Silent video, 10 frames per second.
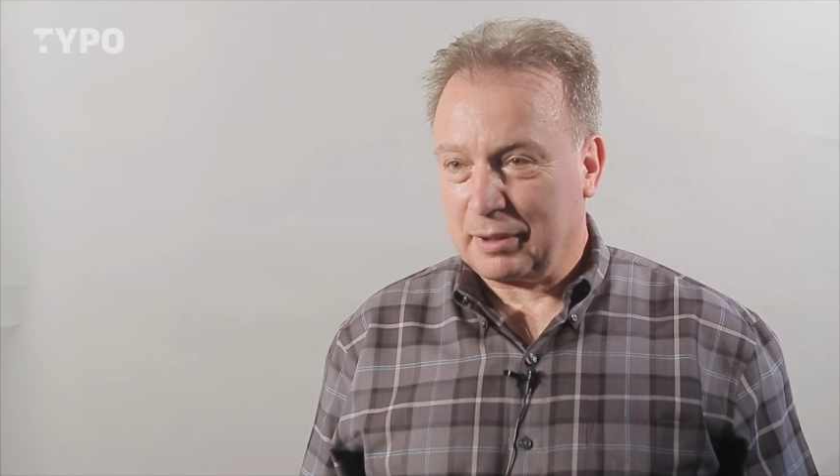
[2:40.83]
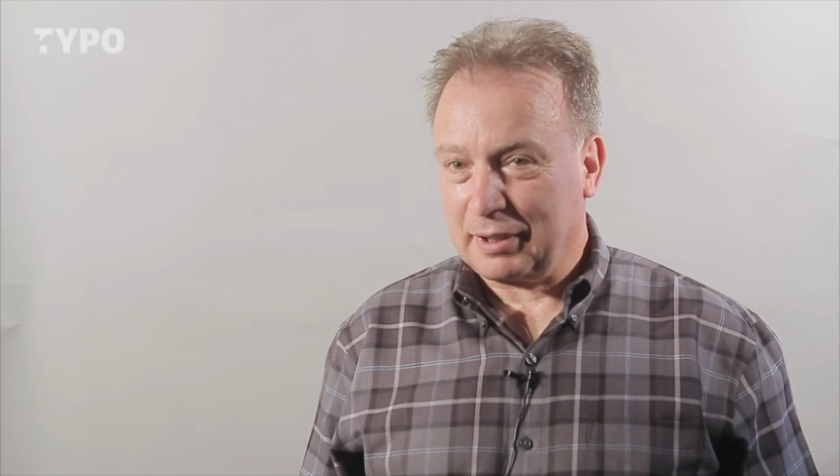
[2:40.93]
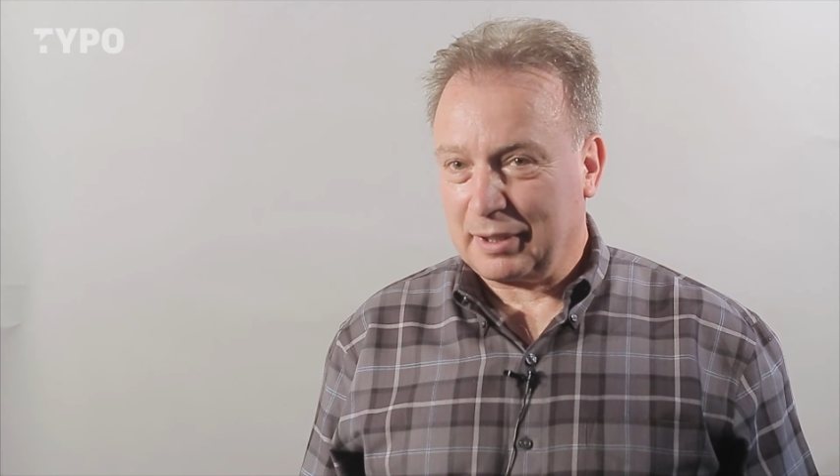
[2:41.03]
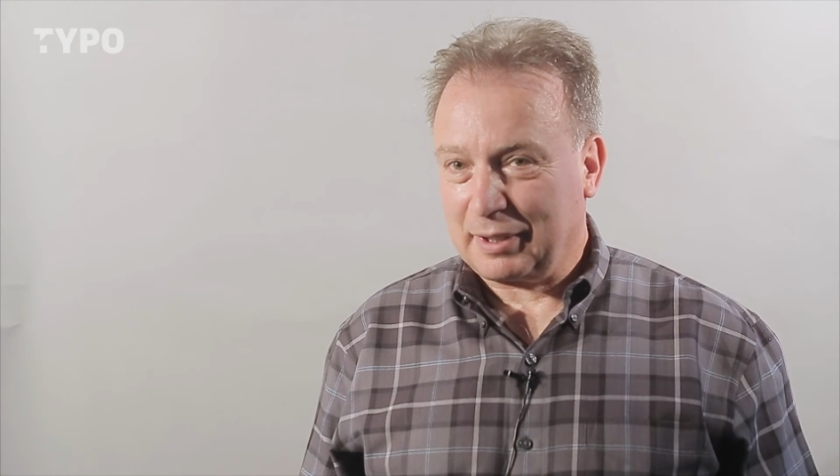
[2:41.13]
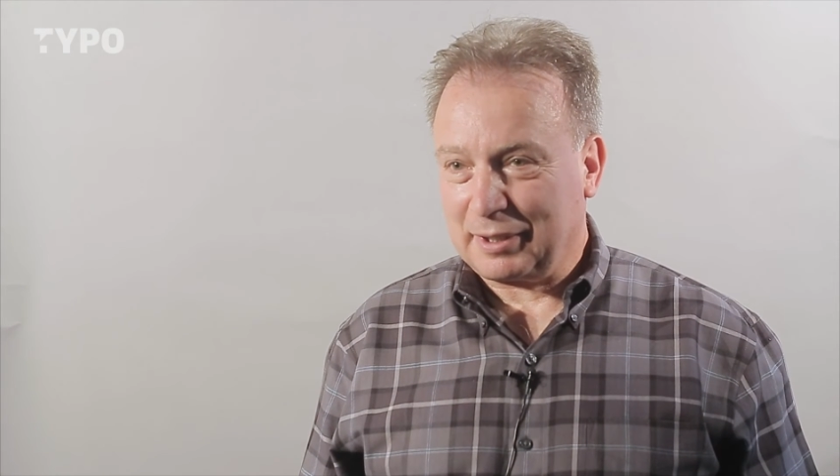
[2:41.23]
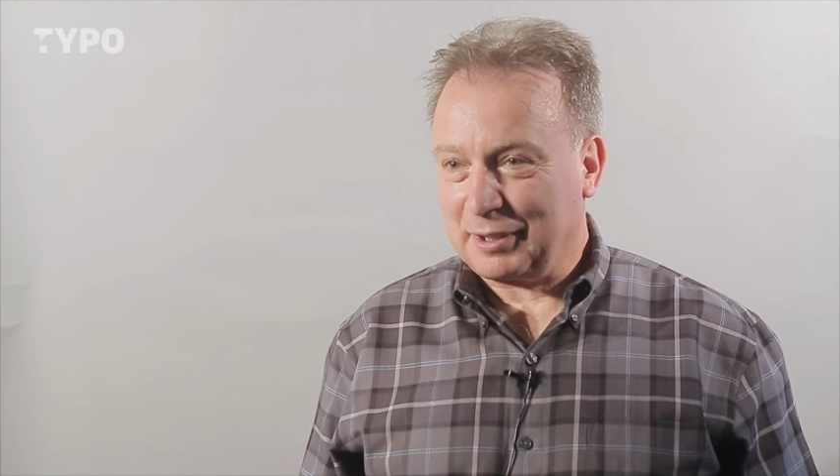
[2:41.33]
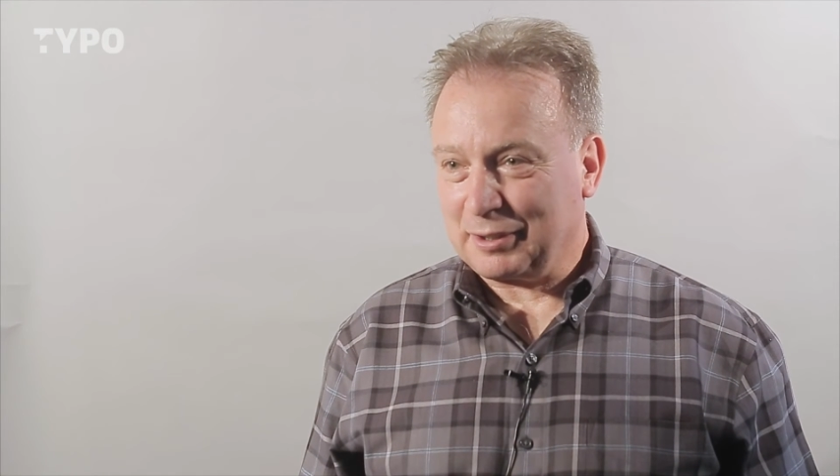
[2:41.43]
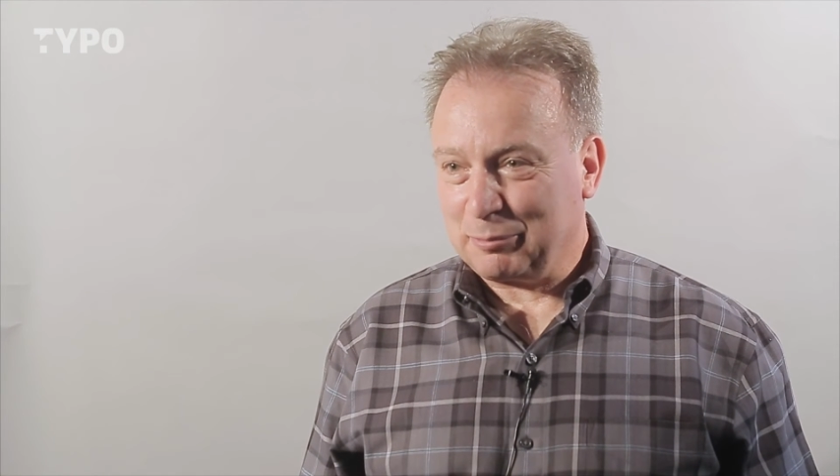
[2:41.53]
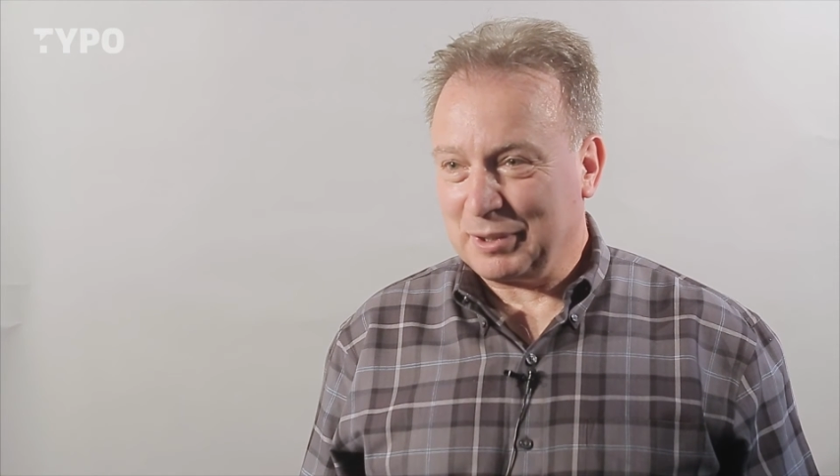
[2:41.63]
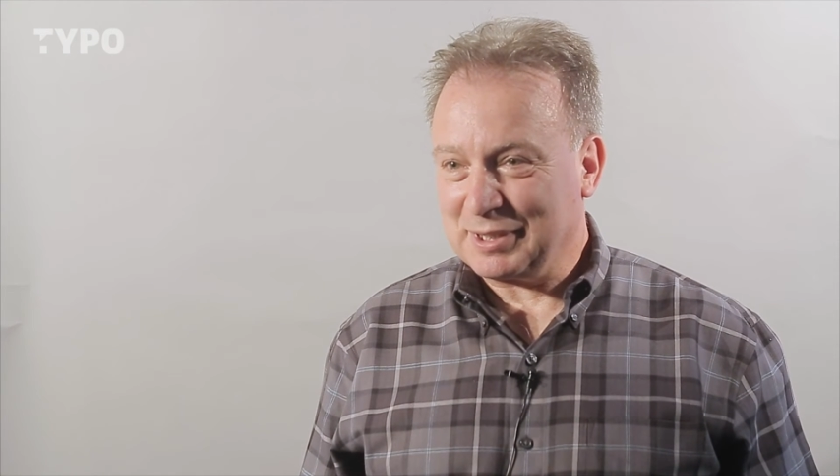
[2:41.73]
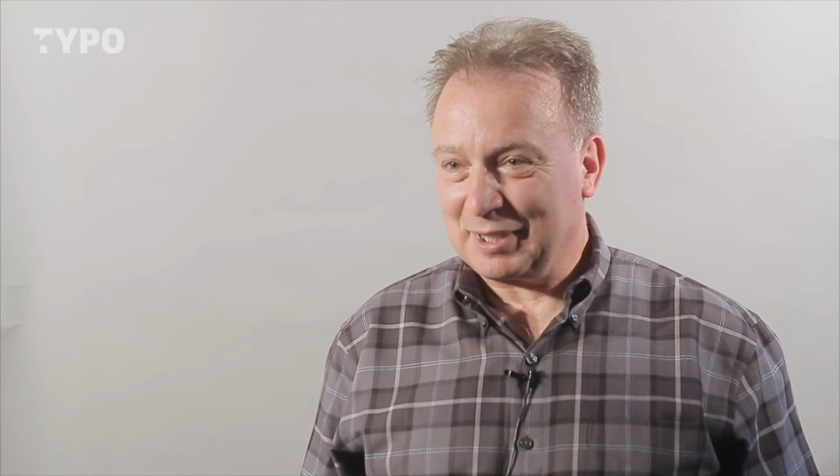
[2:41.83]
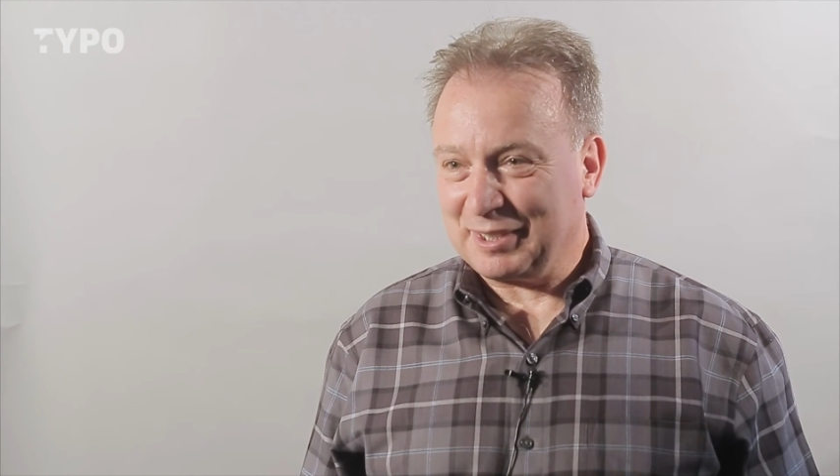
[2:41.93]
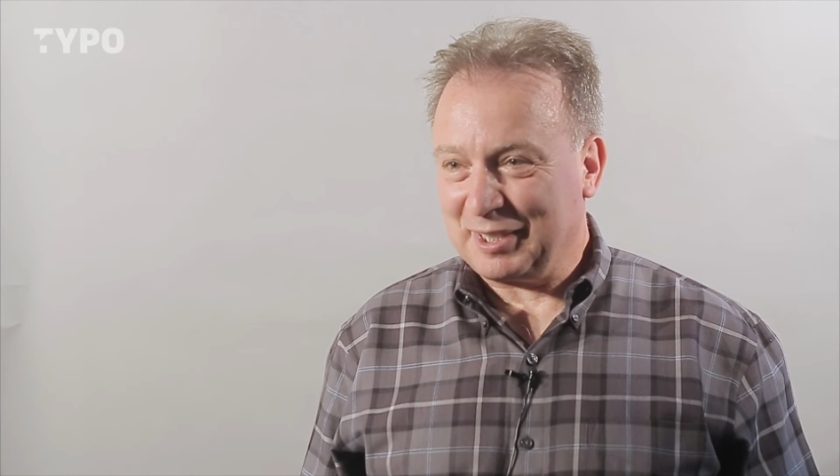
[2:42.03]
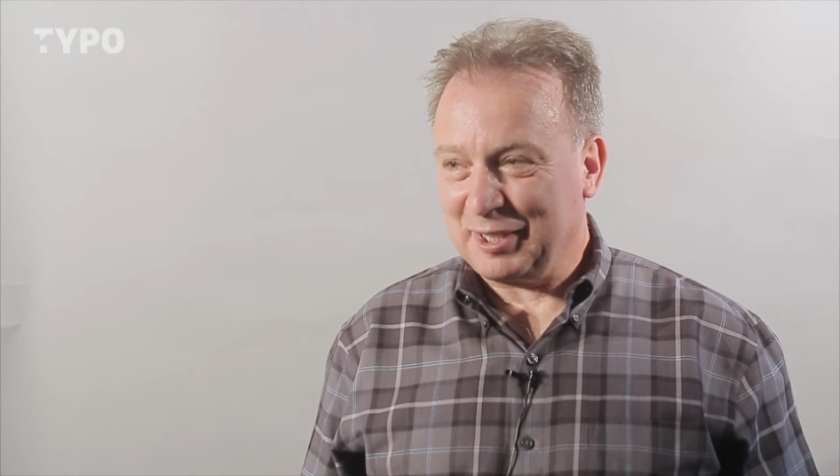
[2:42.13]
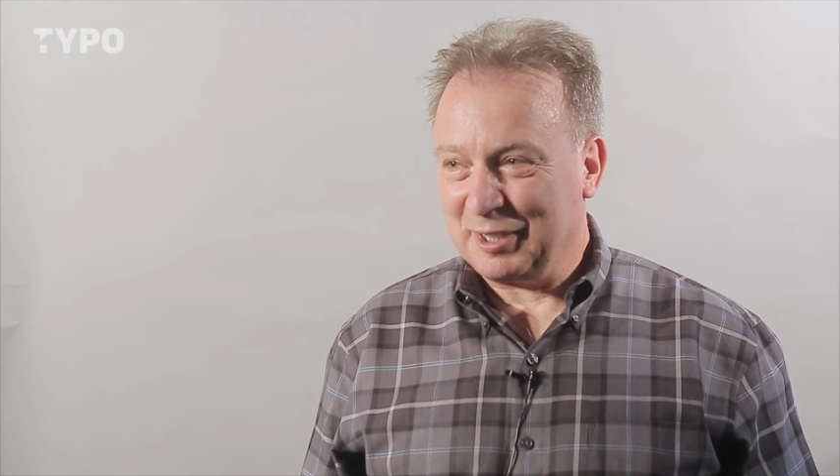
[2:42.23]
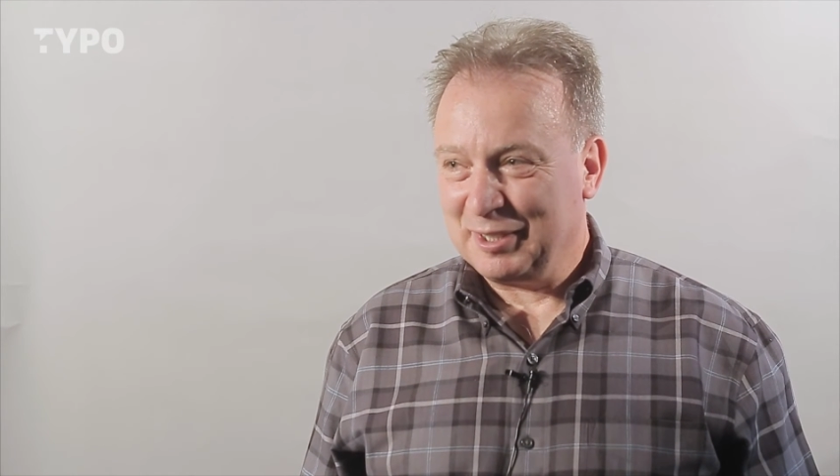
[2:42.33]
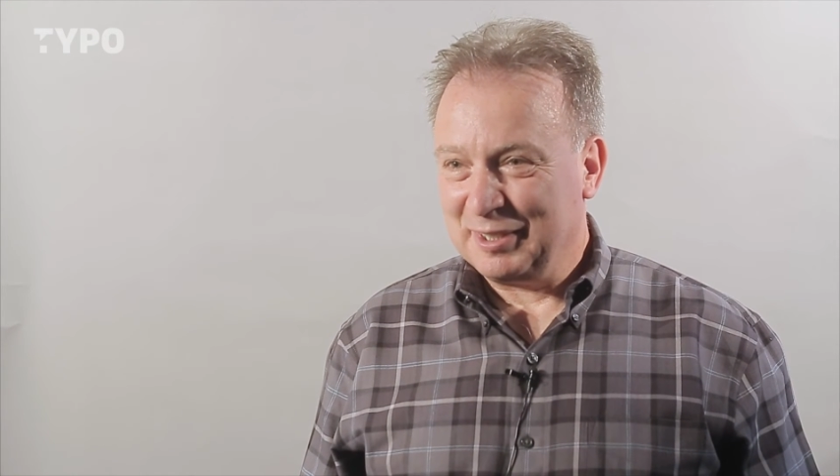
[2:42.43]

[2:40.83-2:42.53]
I think that basically the